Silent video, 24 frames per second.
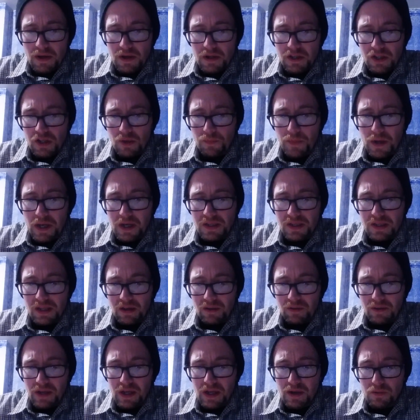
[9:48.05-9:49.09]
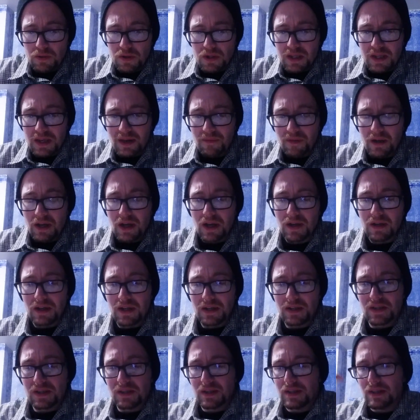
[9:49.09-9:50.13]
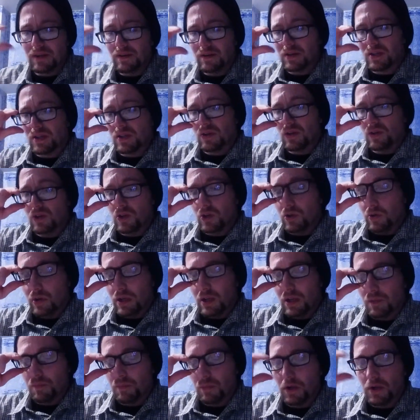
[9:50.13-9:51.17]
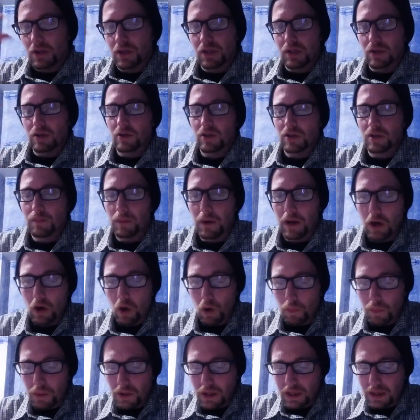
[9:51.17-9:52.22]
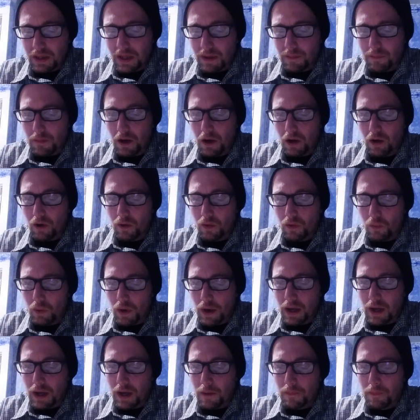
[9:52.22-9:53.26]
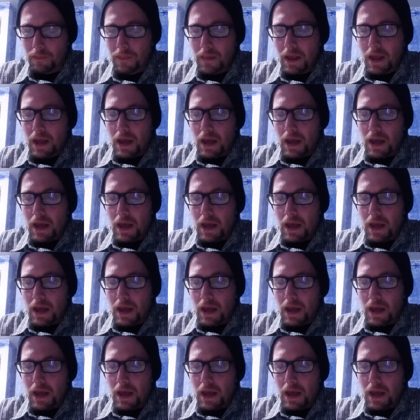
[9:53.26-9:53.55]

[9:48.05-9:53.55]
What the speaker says: So basically, he was giving unnecessary surgery to prisoners by opening them all the way up,